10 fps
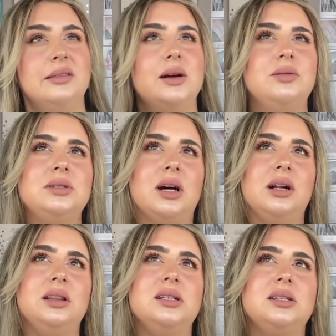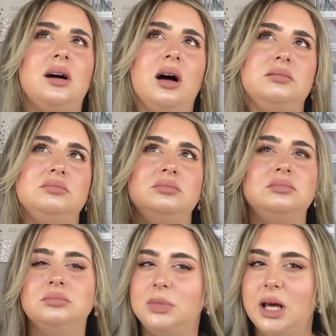we're done on this arm.
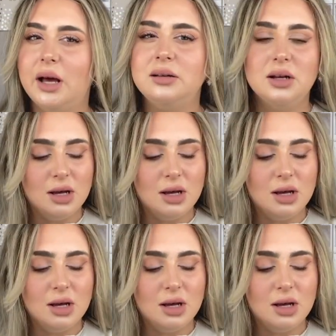Yeah.